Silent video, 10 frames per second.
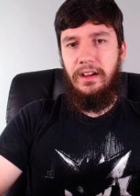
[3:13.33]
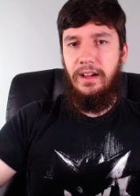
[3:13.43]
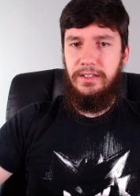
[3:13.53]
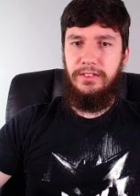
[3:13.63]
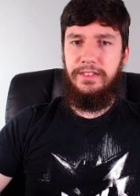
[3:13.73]

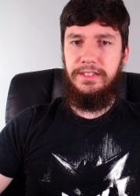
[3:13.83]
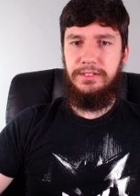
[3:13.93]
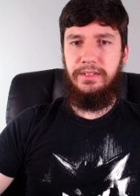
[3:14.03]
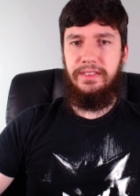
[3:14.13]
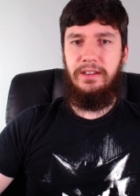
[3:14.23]
I don't think
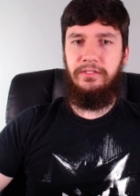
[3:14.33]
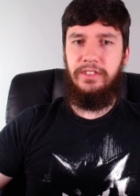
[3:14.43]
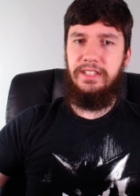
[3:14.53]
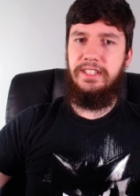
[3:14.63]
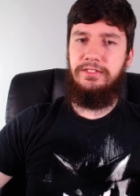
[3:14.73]
doing that
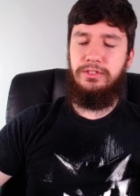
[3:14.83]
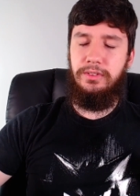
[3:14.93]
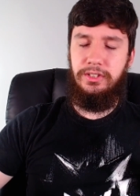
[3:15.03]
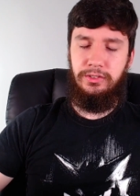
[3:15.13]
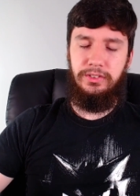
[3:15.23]
really gives you
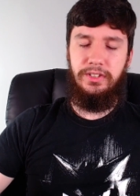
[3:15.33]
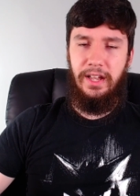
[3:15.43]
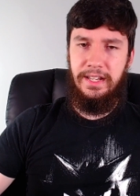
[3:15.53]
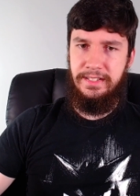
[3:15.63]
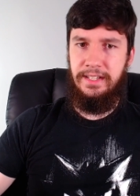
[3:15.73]
a good
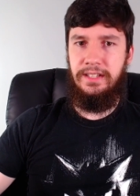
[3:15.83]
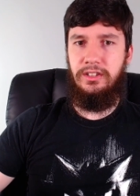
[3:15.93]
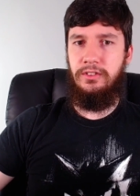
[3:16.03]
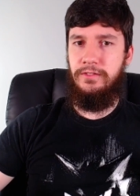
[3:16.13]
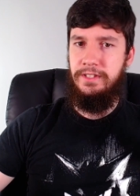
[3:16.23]
idea
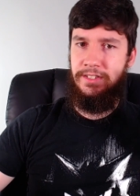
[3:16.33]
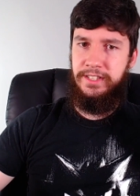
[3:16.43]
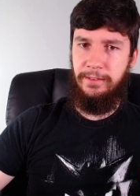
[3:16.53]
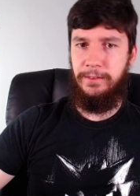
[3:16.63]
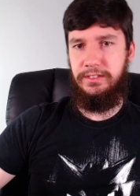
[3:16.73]
of the
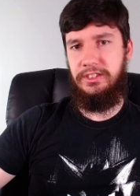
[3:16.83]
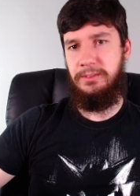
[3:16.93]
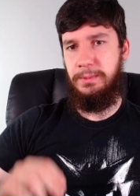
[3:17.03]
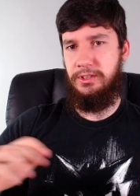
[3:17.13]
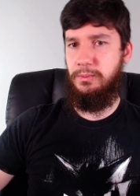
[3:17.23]

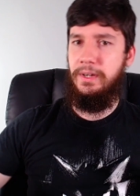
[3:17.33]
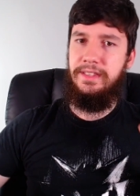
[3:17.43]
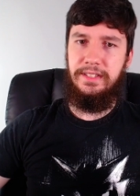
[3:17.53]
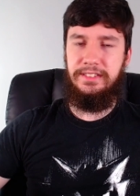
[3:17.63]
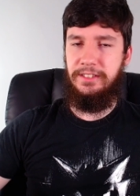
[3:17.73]
differences
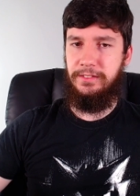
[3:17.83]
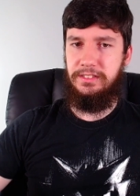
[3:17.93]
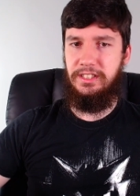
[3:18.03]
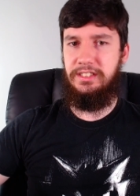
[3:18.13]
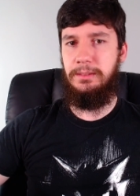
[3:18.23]
between these different
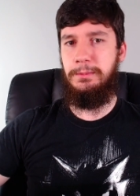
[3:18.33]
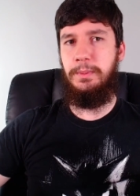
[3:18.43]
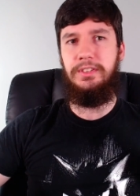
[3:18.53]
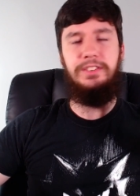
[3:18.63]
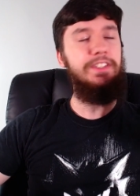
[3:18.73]
systems
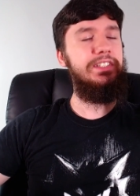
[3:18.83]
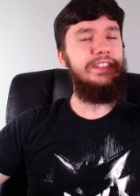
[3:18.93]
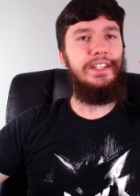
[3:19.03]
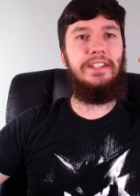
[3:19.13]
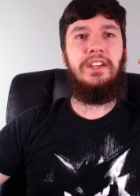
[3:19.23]
because if I
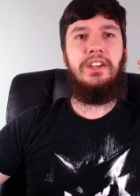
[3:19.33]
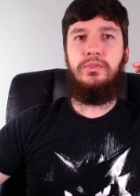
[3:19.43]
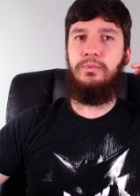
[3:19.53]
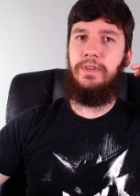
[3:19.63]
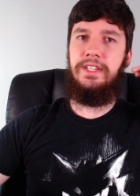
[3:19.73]
say
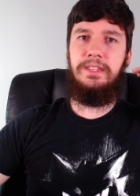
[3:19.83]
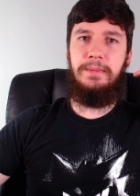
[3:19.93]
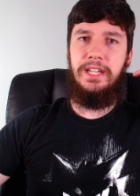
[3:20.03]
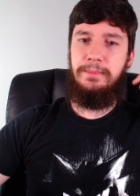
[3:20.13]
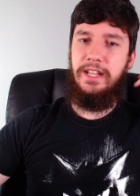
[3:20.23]
read the
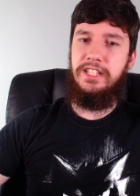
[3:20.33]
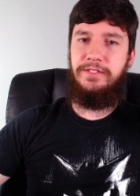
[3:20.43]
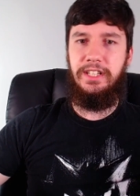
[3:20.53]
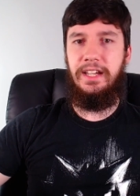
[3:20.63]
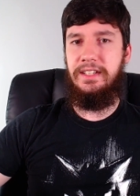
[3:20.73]
man page
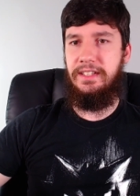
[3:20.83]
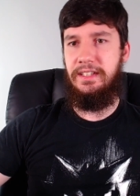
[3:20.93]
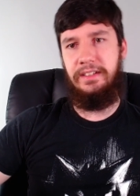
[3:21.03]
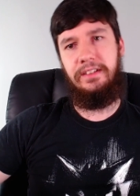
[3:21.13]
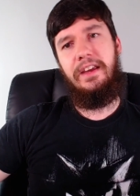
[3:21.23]
for
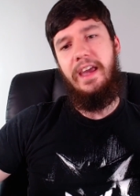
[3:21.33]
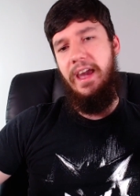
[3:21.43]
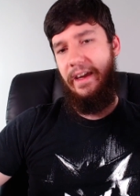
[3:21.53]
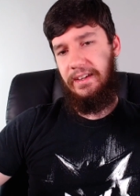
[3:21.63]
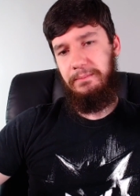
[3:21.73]
KDE
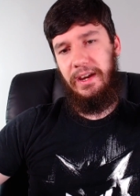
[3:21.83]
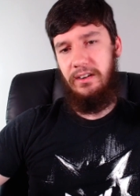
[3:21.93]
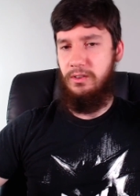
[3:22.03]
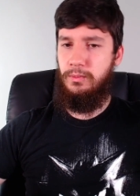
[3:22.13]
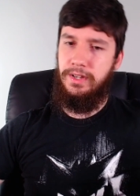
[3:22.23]
and
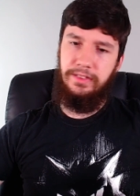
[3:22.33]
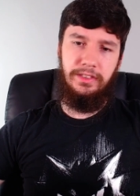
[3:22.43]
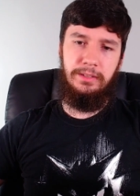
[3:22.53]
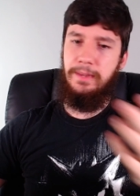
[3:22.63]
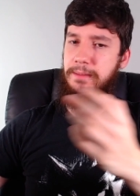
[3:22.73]
compare it with
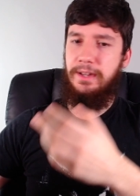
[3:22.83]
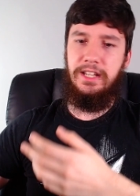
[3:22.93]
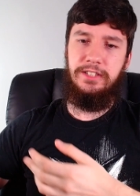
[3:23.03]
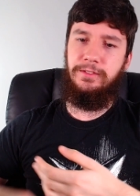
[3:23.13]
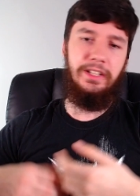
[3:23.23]
the man
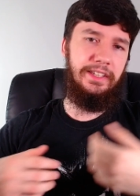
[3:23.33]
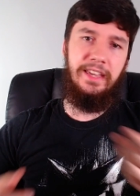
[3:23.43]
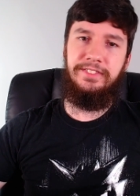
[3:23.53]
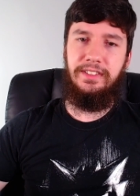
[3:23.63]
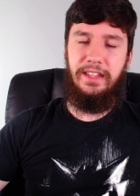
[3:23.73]
page for like
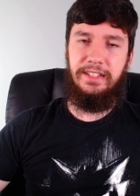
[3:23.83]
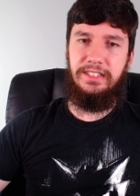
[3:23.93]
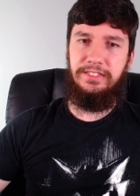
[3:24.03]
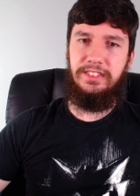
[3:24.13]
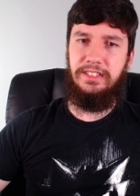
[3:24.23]

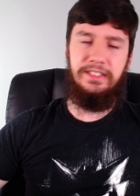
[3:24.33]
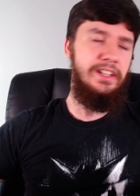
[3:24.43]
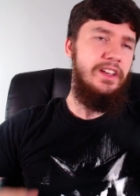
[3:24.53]
XFCE,